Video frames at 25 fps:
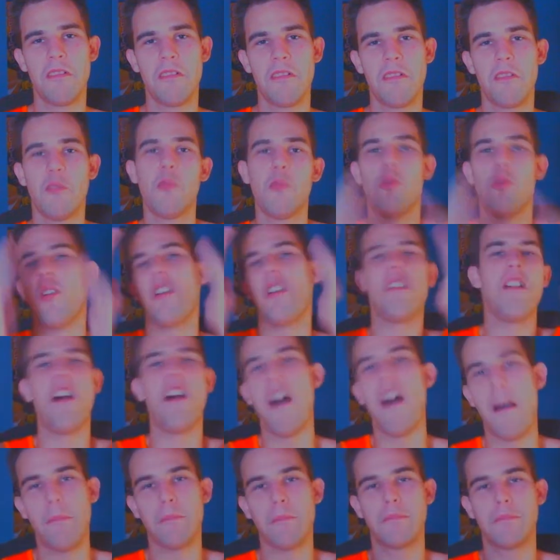What
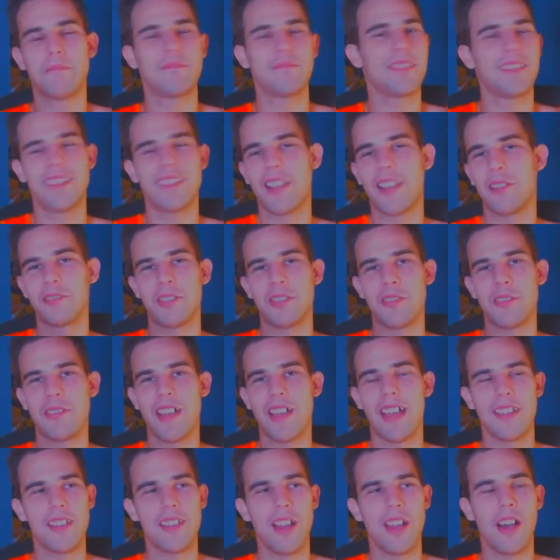up? They don't do
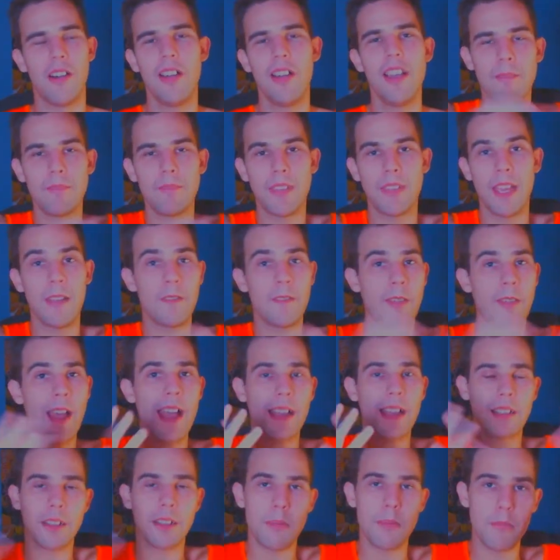that, no. In
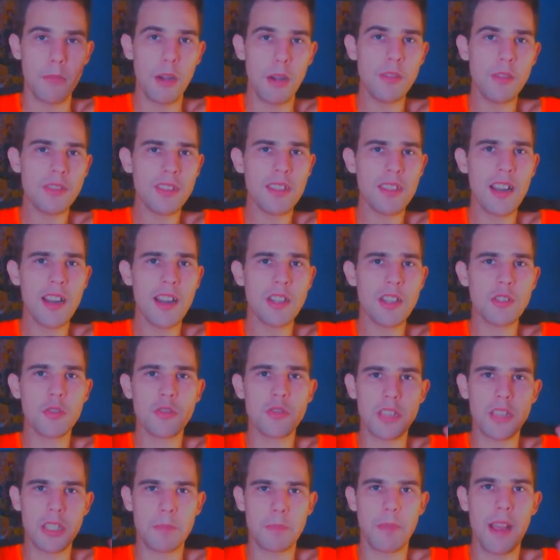fact, most of the dinosaurs,
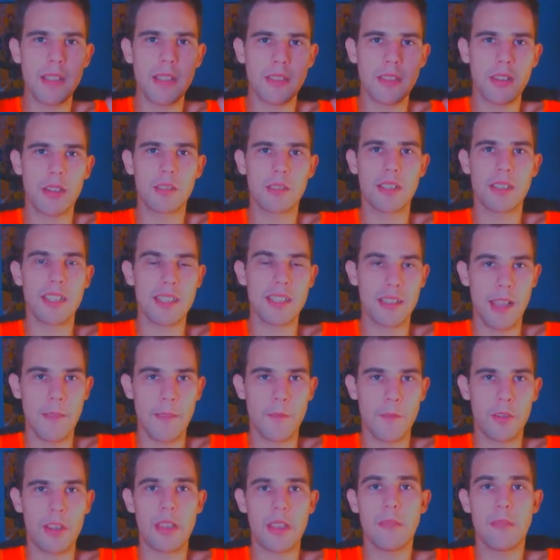despite their dislike
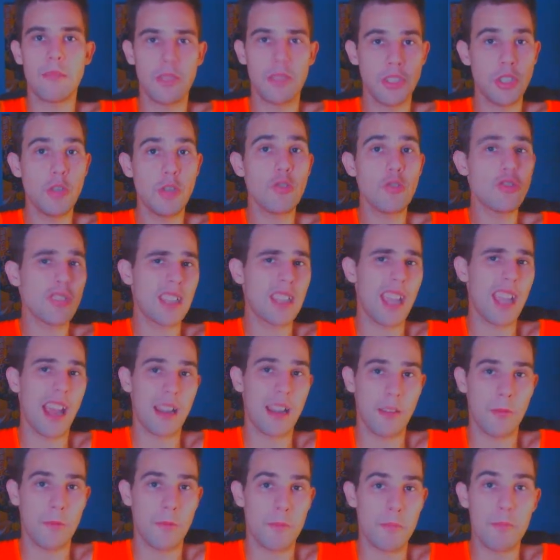for him, usually kind
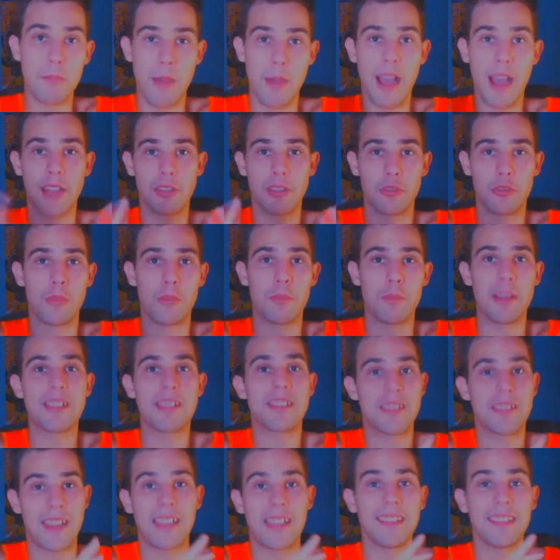of mind their own
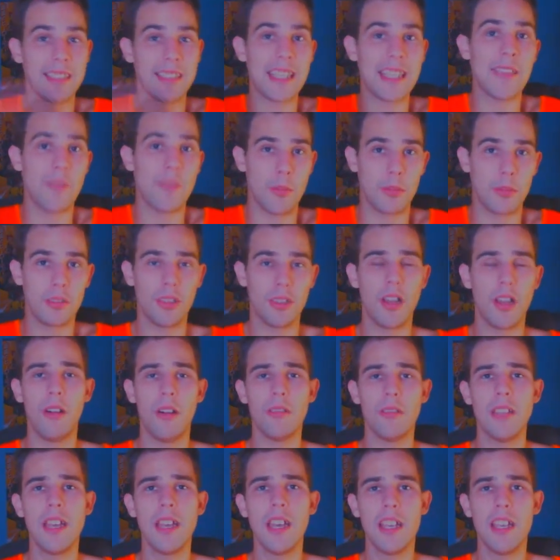business and leave him alone.
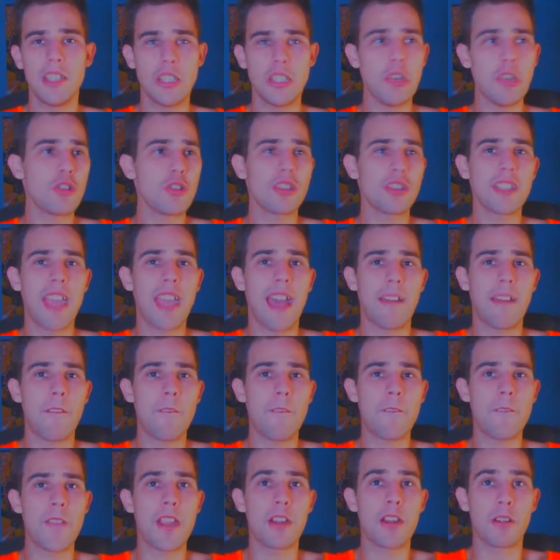Usually out of
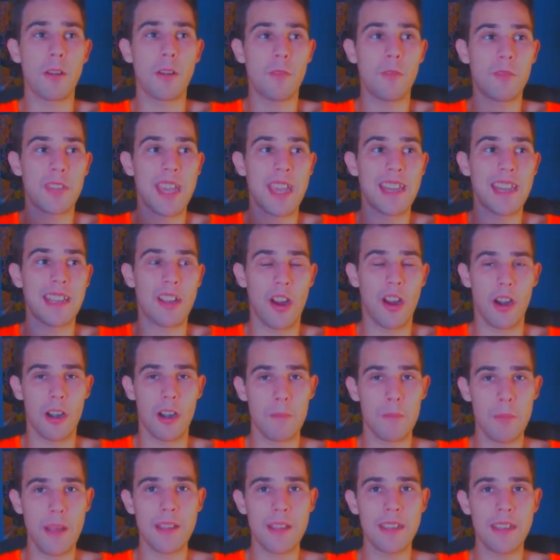fear of getting hurt
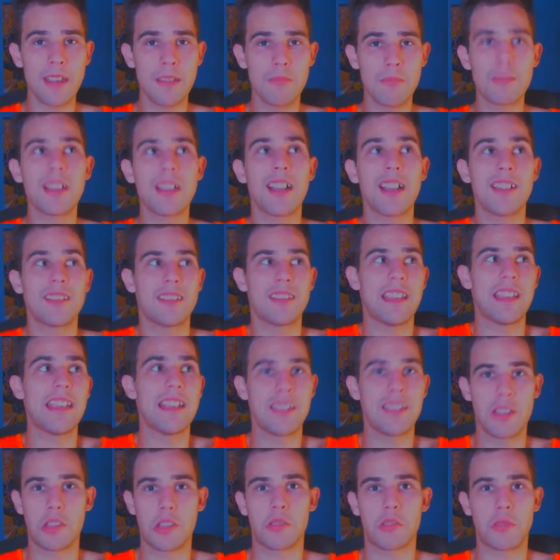by him because he
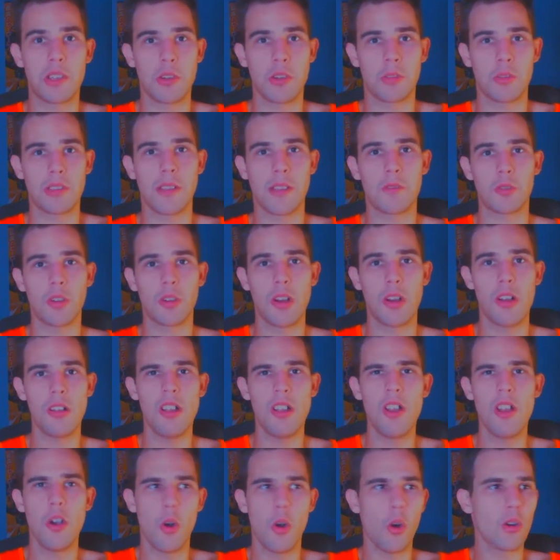is a three horn after all,
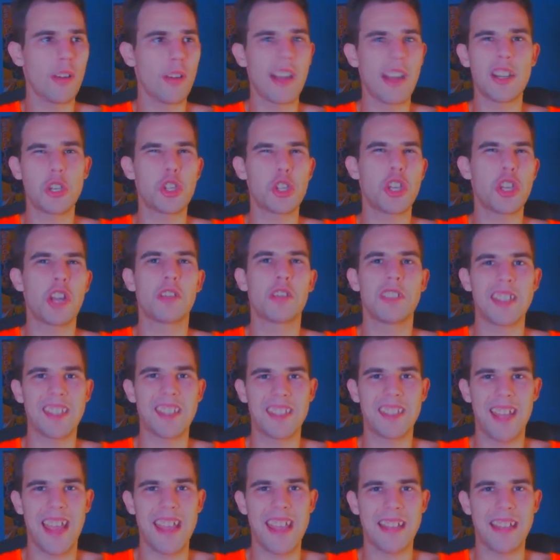or out of sheer
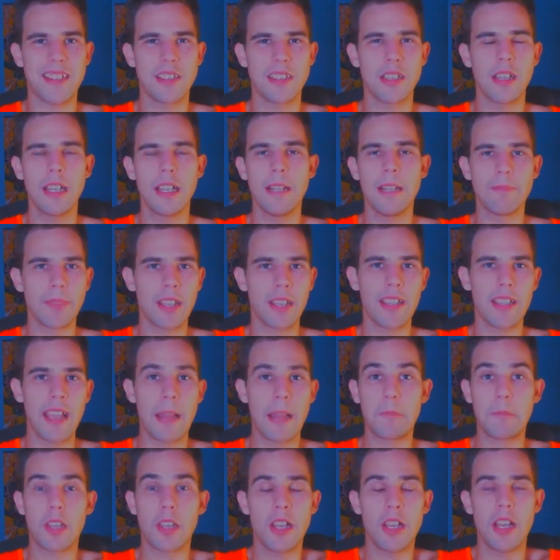distaste.
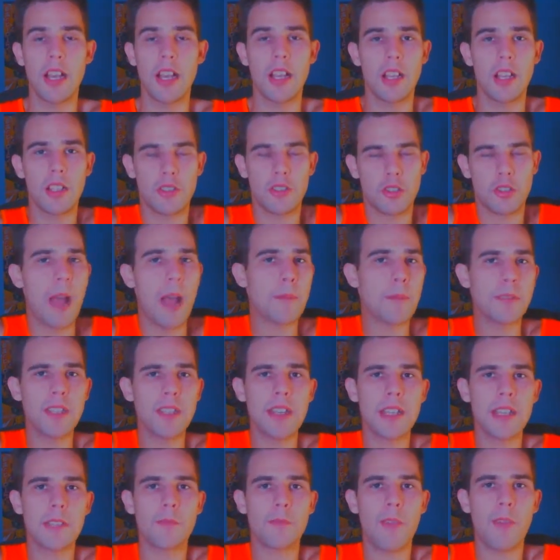Again, Topsy and
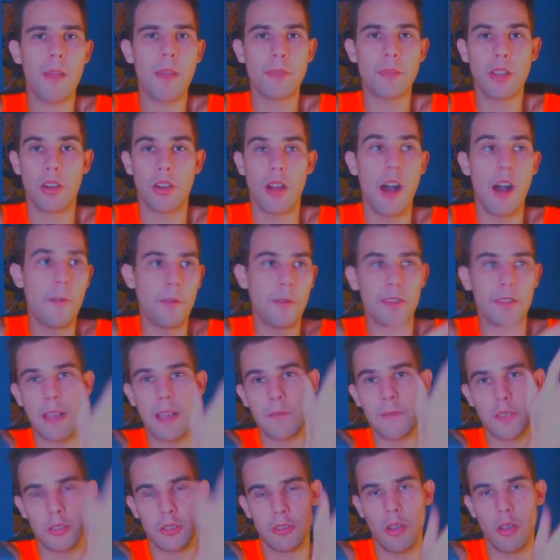his family are often
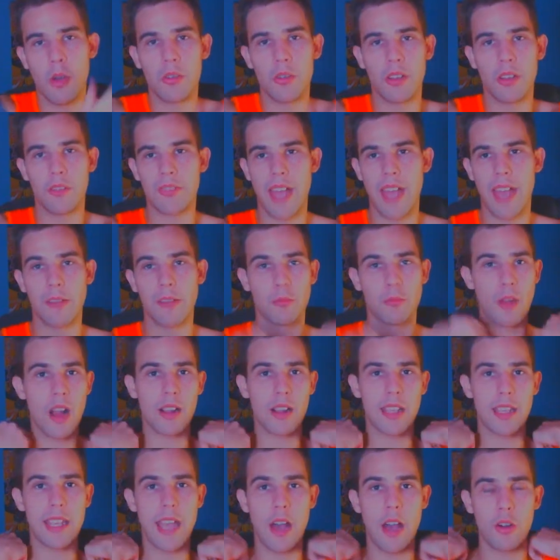left alone on that
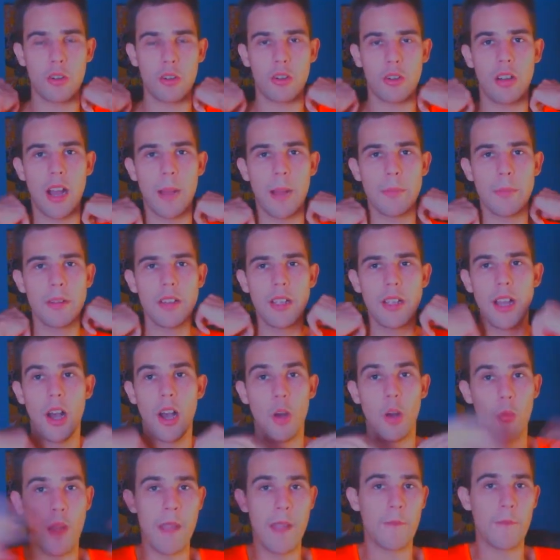rocky outcrop,
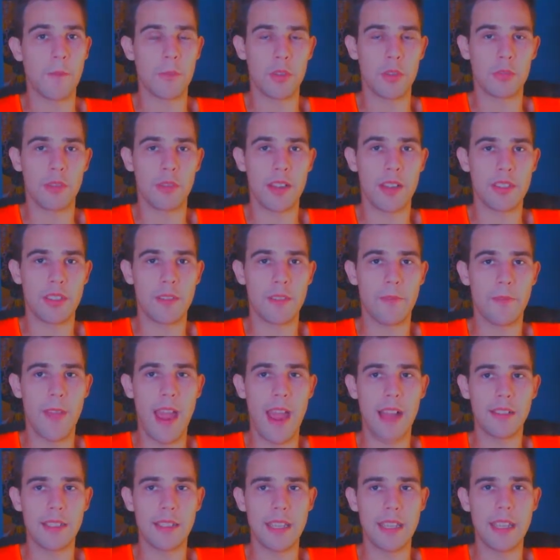away from the rest of the
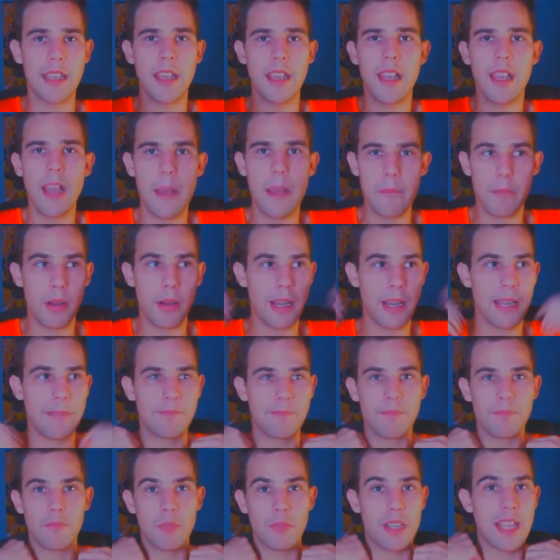valley,
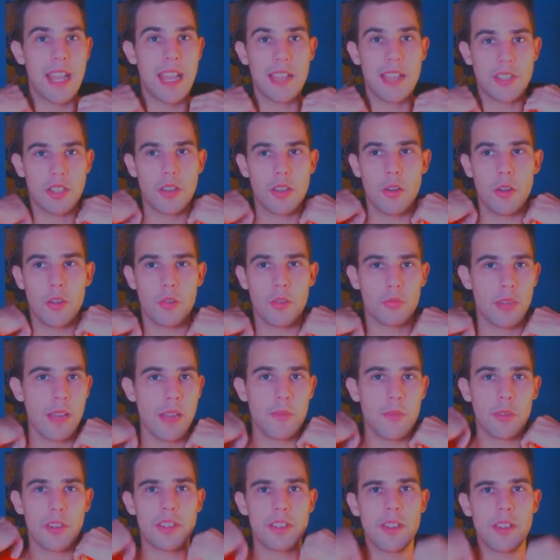but when he has to go to the
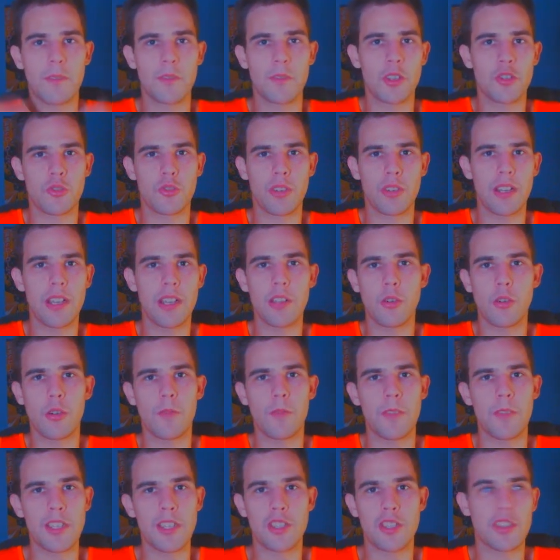river and stuff to drink, or if
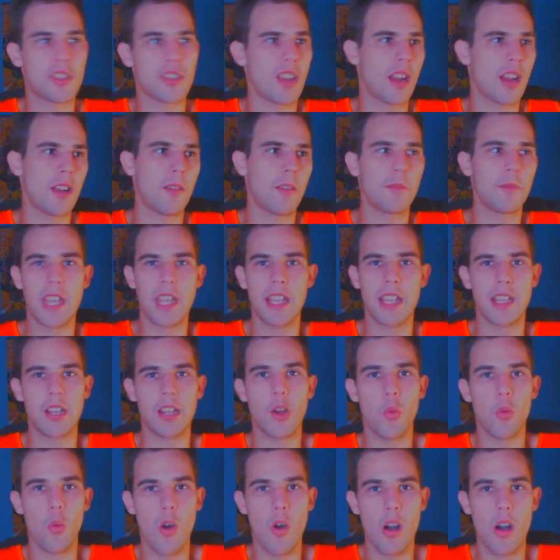he's just kind of taking a
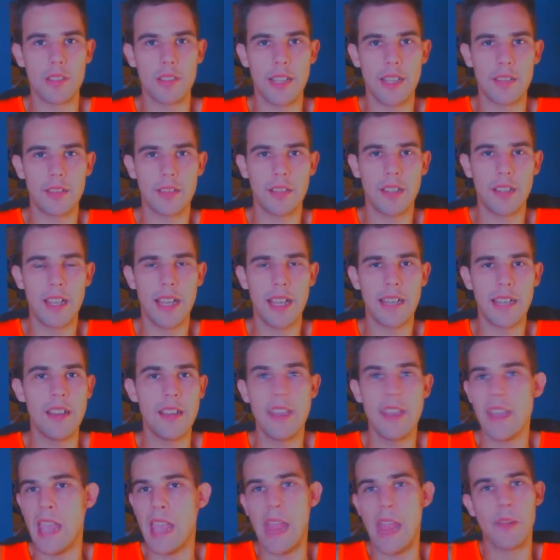walk down the line,
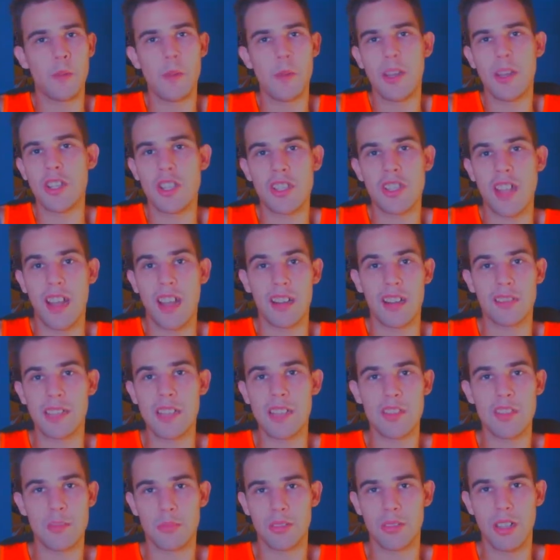everybody just kind of
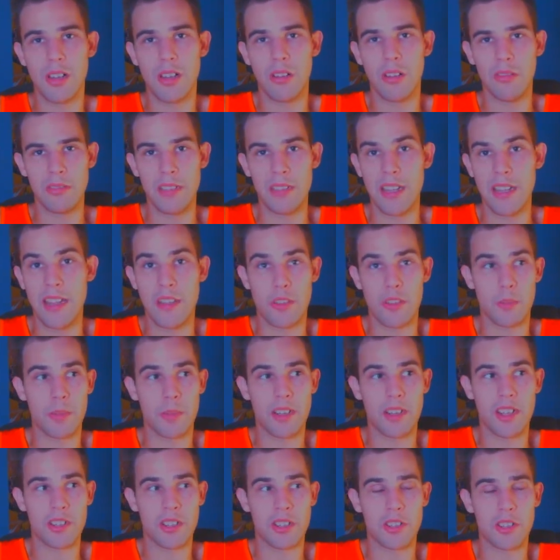leaves him alone, either
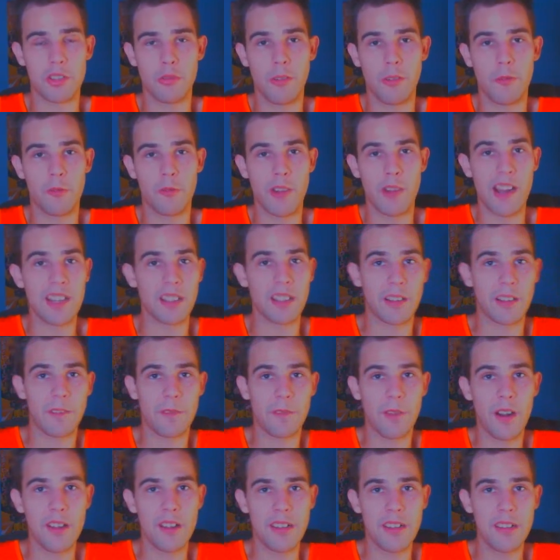because they're too afraid to
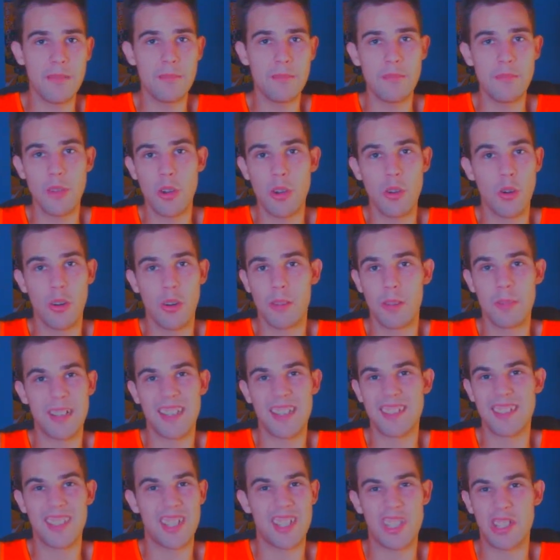confront him, or
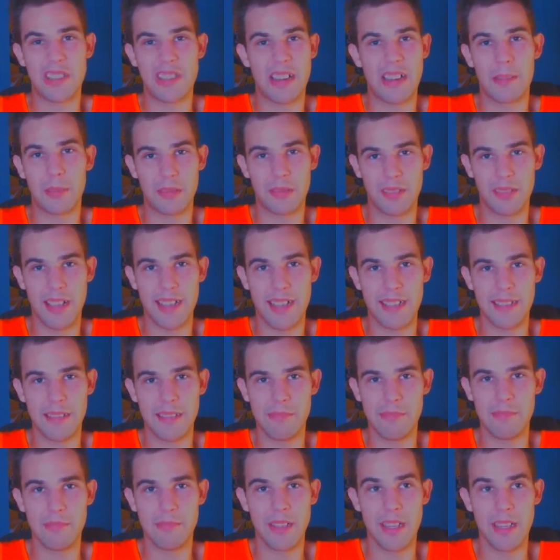because they just uh, don't like
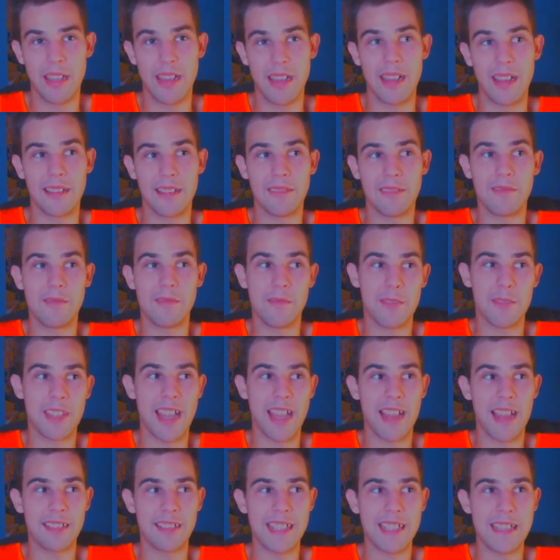him. And
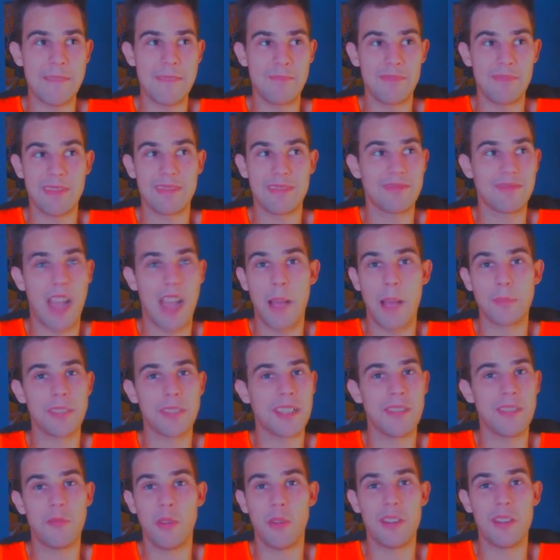sadly,
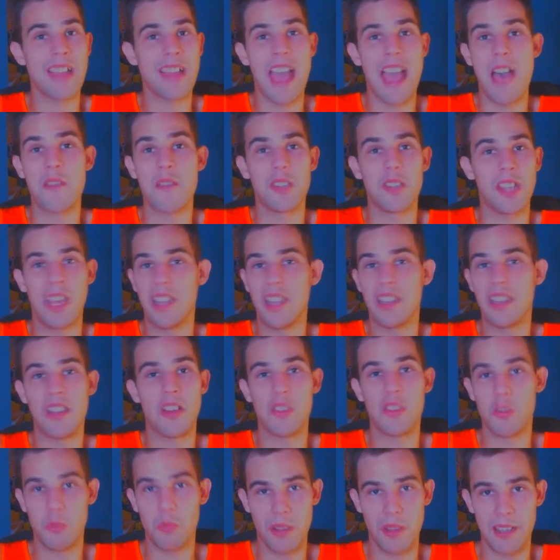Topsy wouldn't have it any
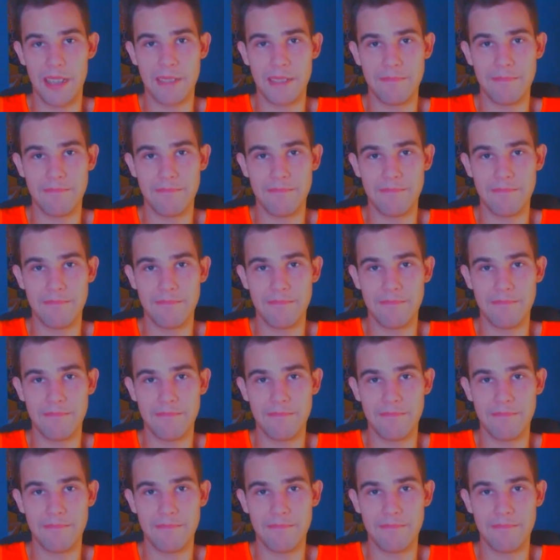other way.